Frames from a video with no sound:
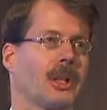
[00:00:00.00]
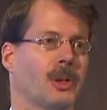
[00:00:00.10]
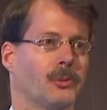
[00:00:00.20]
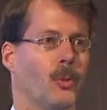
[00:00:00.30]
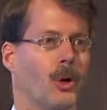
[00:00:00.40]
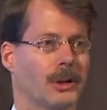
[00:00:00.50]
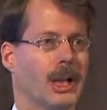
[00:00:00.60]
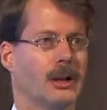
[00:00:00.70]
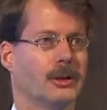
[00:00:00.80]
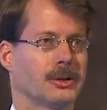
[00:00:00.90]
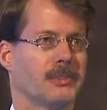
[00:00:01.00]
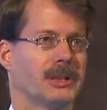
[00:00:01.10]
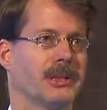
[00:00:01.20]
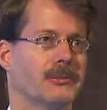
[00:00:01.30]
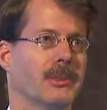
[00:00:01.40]
is somewhat worn out,
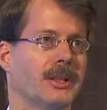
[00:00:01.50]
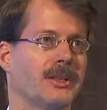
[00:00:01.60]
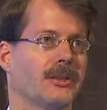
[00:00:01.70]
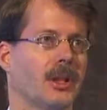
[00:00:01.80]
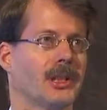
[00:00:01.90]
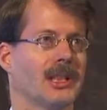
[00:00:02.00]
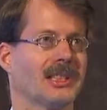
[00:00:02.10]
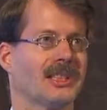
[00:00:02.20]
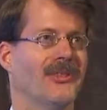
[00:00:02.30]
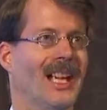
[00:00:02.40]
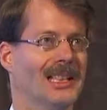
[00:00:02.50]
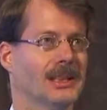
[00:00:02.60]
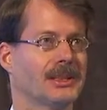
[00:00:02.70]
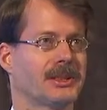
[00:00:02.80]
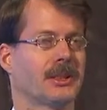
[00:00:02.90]
but it remains nonetheless
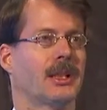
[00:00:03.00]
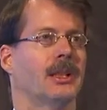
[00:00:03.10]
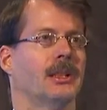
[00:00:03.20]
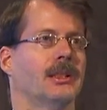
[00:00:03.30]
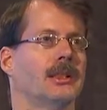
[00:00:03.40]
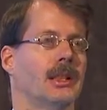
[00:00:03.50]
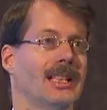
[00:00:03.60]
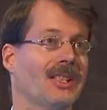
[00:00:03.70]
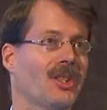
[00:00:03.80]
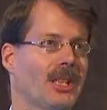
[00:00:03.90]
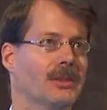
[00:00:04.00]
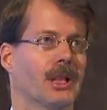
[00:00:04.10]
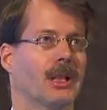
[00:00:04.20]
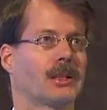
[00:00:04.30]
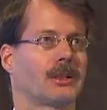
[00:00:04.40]
valid. Ancient
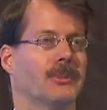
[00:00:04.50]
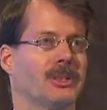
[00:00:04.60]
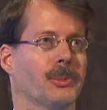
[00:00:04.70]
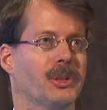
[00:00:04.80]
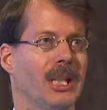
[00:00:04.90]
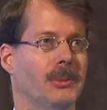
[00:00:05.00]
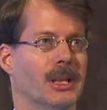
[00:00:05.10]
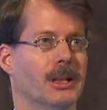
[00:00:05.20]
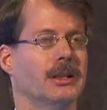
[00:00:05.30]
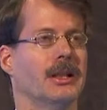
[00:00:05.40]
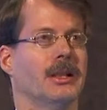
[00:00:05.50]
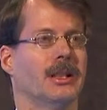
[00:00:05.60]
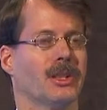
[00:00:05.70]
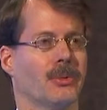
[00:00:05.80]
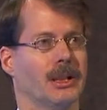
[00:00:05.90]
Iraq or Mesopotamia
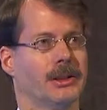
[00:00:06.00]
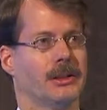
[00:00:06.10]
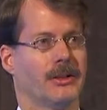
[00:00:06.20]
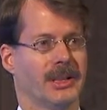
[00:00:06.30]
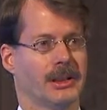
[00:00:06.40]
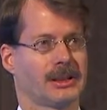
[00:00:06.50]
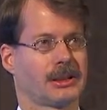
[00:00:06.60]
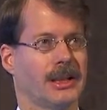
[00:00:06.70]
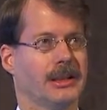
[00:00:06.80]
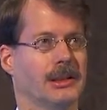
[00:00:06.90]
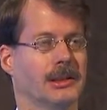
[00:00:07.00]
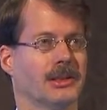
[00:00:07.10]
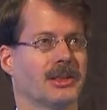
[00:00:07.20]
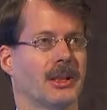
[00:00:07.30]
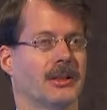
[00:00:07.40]
is one of the
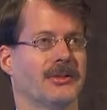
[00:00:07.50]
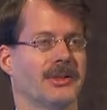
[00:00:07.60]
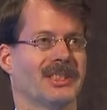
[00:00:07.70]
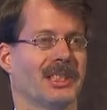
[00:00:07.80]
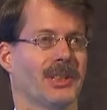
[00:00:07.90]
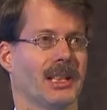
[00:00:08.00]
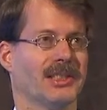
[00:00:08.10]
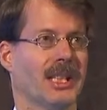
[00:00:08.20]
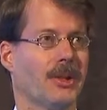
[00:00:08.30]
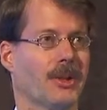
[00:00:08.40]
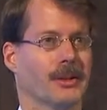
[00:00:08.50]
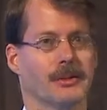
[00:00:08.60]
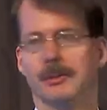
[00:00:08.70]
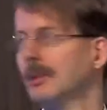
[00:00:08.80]
cradles of civilization.